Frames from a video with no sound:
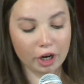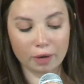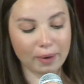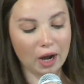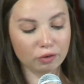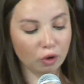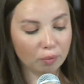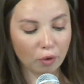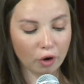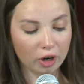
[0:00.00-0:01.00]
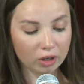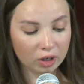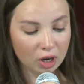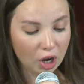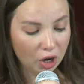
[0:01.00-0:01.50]
are bound no more.
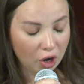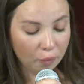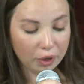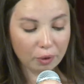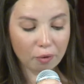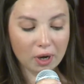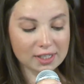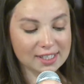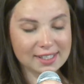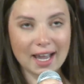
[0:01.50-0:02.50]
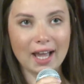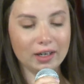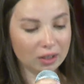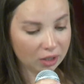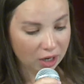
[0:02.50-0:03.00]
We were once
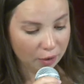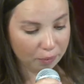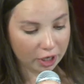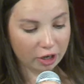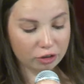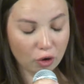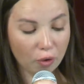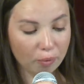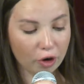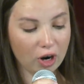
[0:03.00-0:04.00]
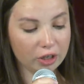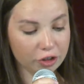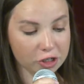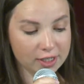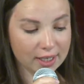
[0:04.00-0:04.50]
dead, but are no more
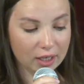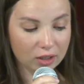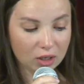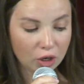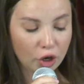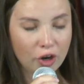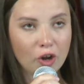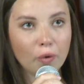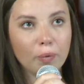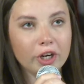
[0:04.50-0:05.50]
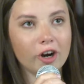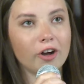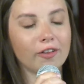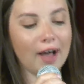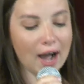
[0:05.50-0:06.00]
under sin. We are
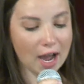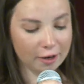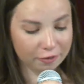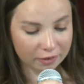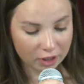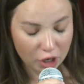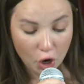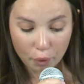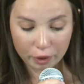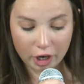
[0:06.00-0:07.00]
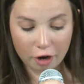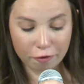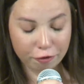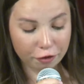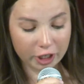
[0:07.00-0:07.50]
alive. We are
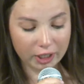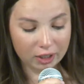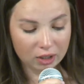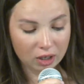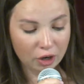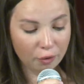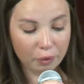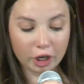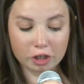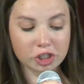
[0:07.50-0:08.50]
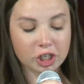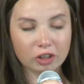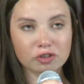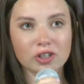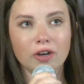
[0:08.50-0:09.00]
free. We are
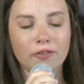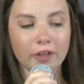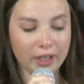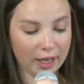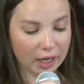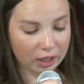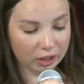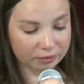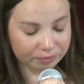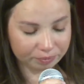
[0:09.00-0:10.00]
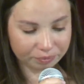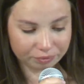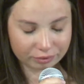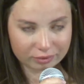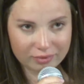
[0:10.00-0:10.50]
children of the King,
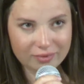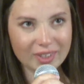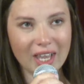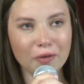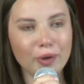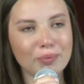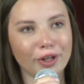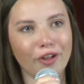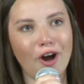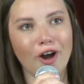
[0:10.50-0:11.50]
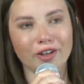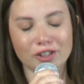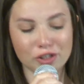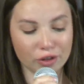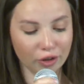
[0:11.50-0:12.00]
and we belong
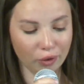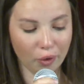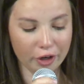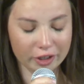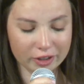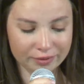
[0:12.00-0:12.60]
to the Lord.